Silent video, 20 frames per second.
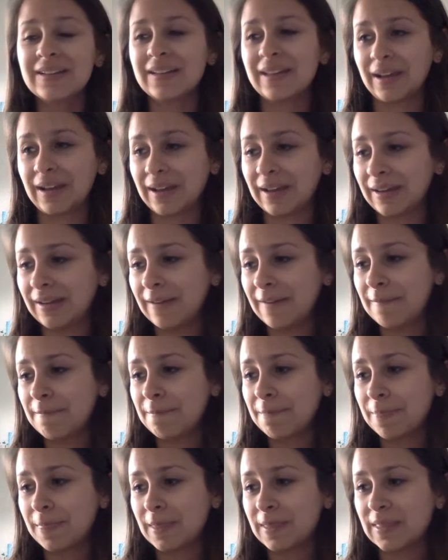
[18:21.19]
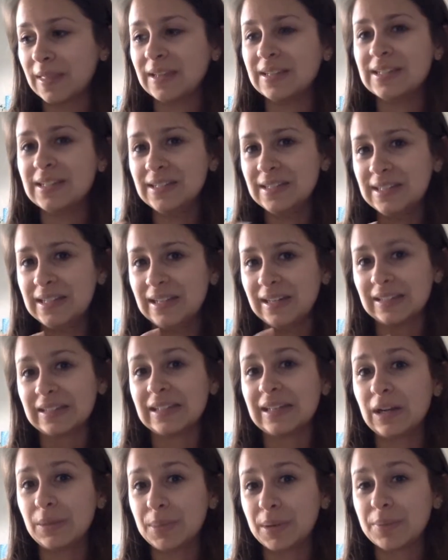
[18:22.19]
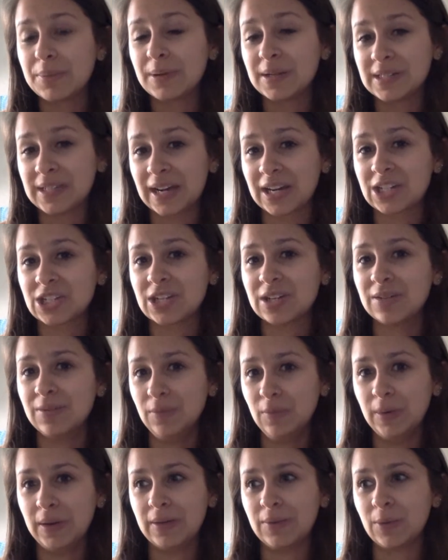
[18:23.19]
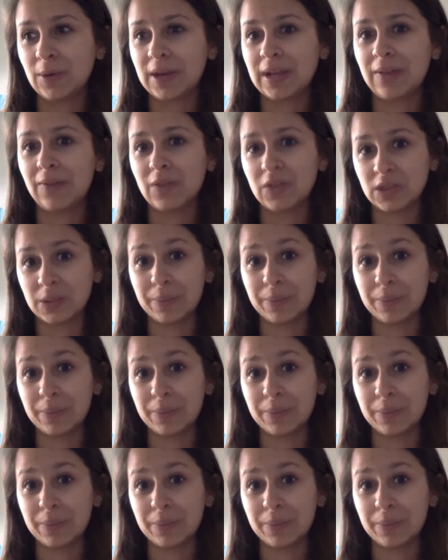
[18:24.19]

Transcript: Like, they did need a little bit of protection when working with